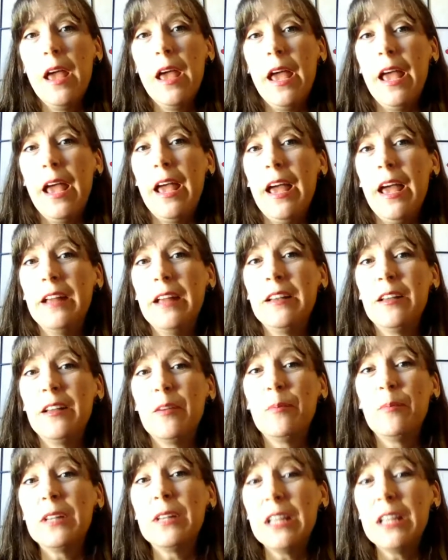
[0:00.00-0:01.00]
And
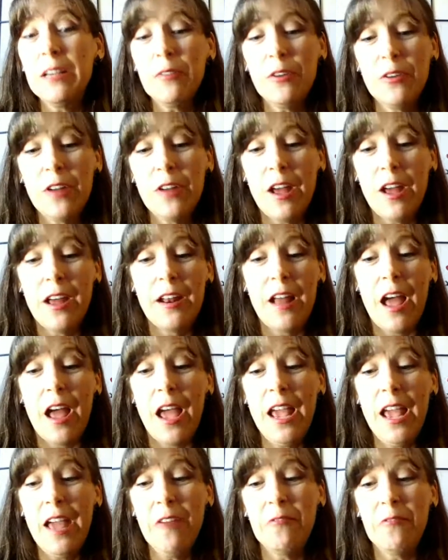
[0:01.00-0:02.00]
believe it or not,
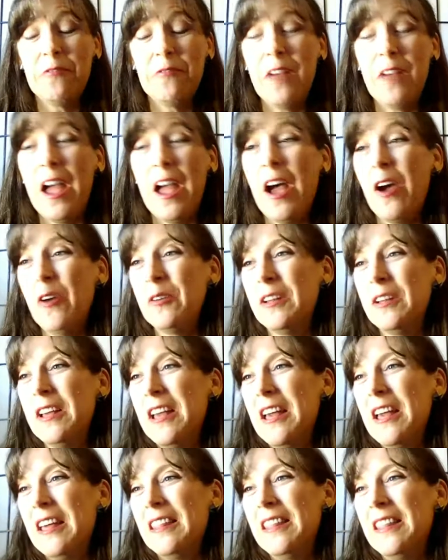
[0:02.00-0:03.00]
I have found
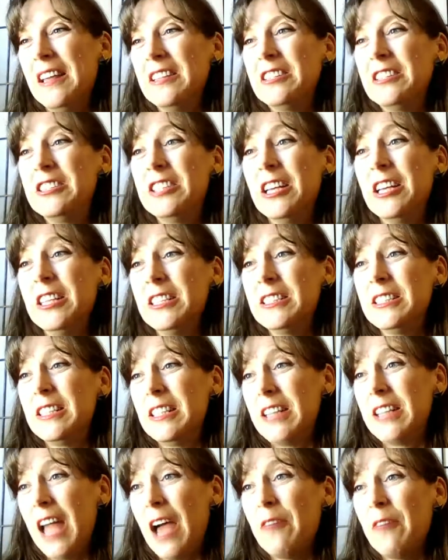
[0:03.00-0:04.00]
that
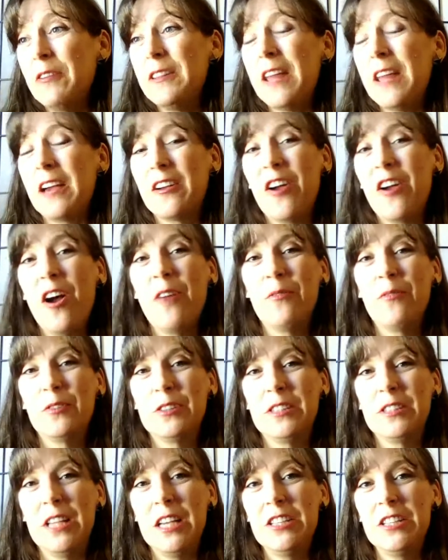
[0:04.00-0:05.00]
just having that
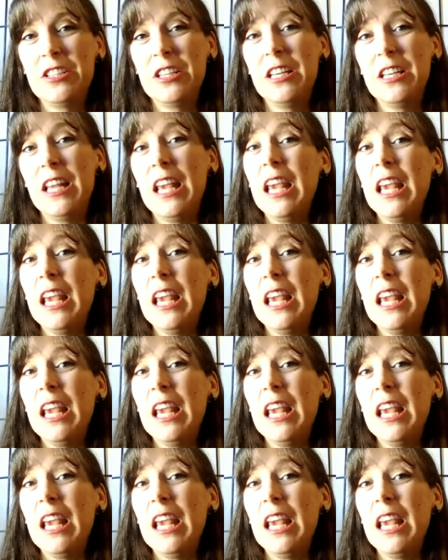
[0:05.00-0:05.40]
conversation,